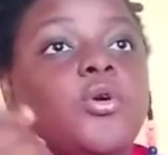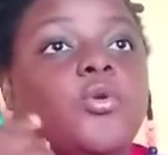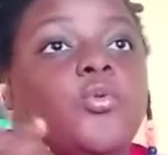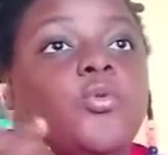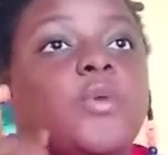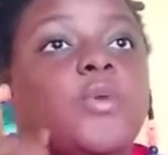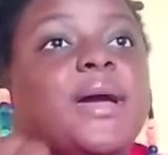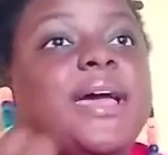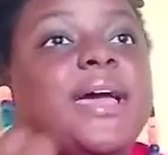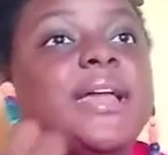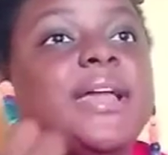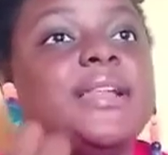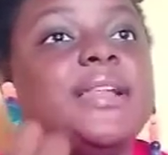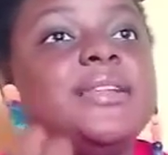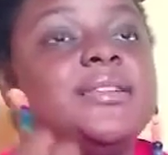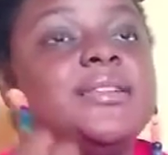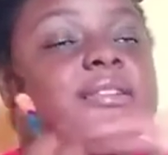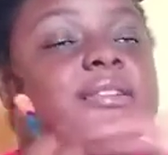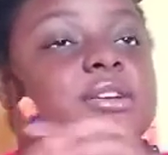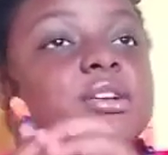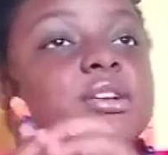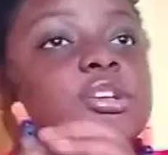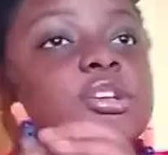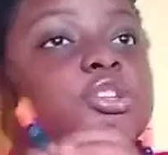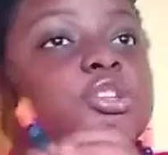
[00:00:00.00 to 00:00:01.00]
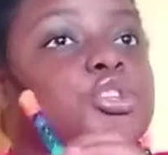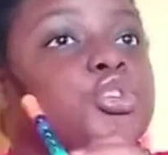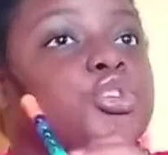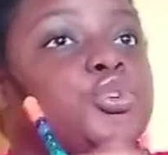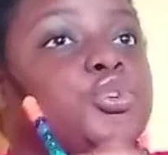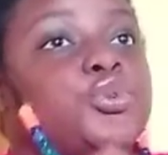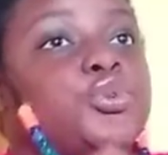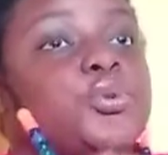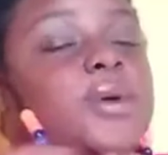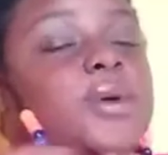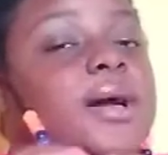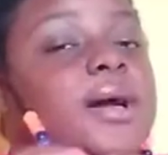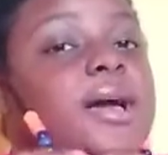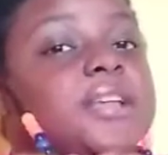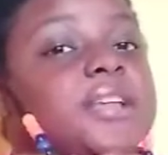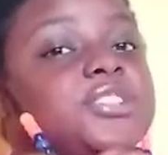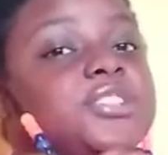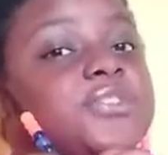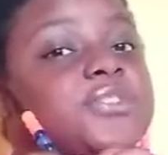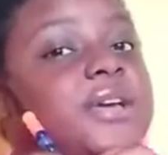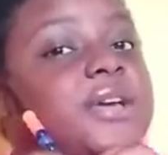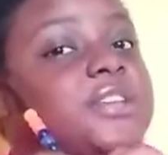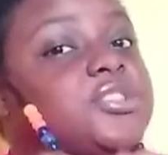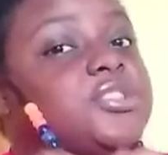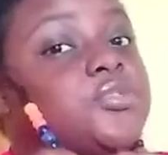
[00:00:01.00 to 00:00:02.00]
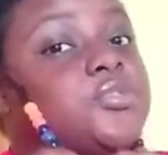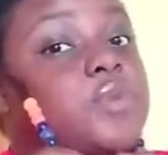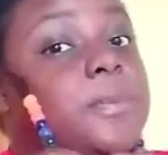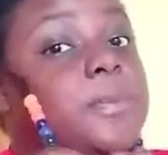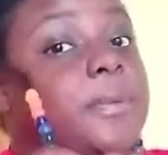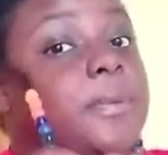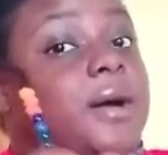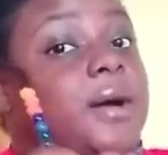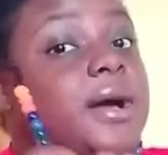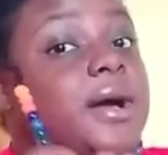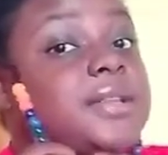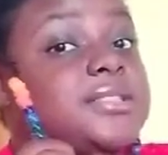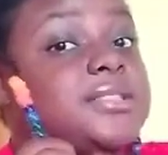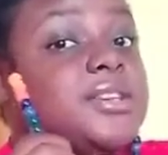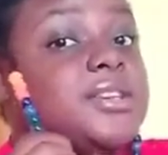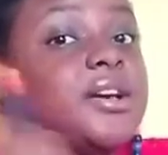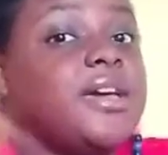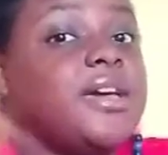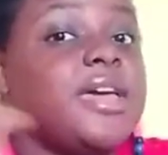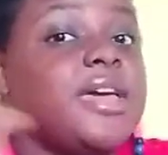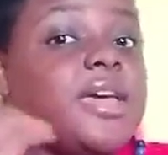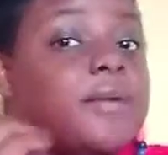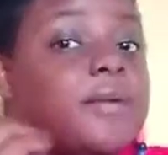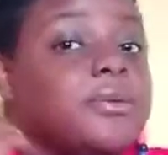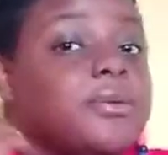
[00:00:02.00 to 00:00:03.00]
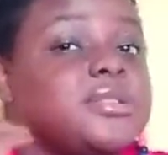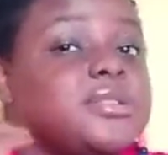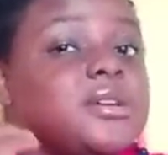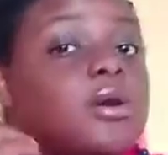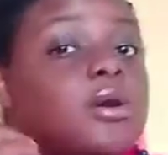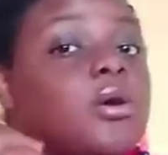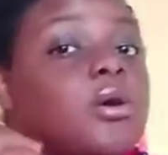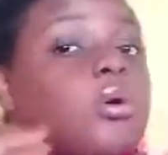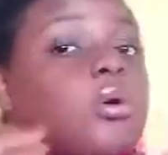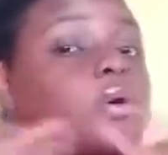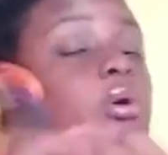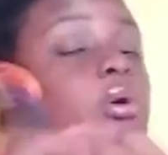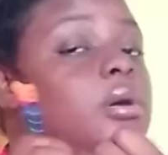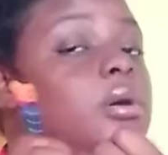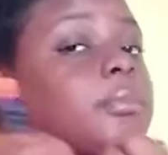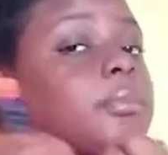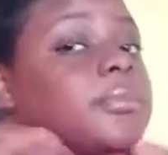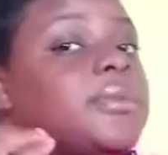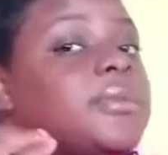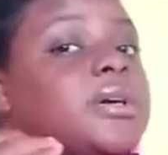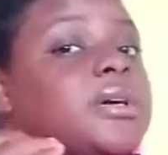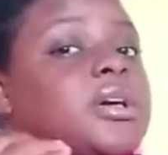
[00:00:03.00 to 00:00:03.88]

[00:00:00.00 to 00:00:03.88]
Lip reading: while you are trying to repart your hair with a comb,